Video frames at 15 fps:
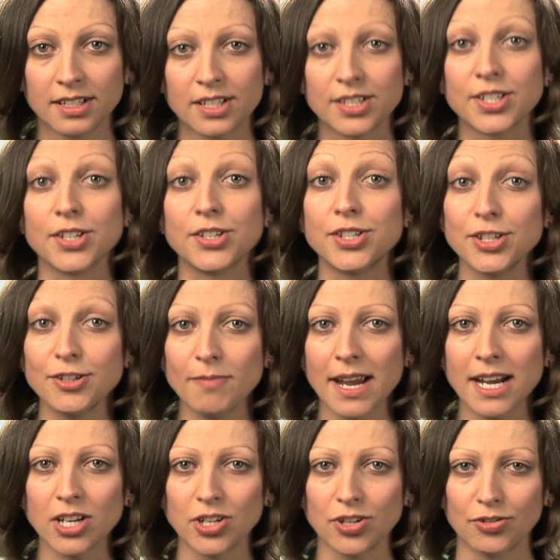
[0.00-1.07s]
So do
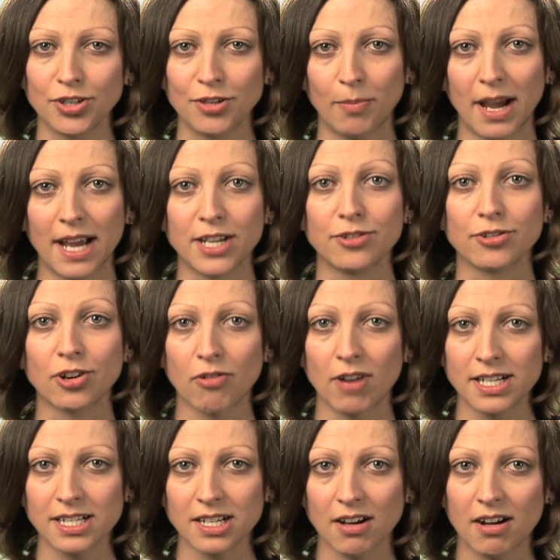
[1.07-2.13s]
make sure you pay your
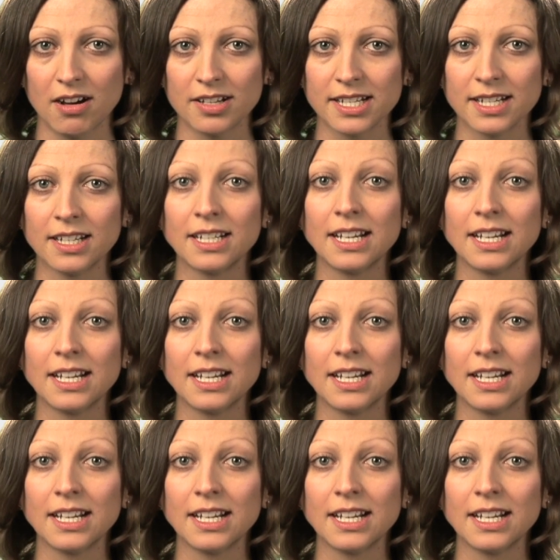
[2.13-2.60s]
credit card,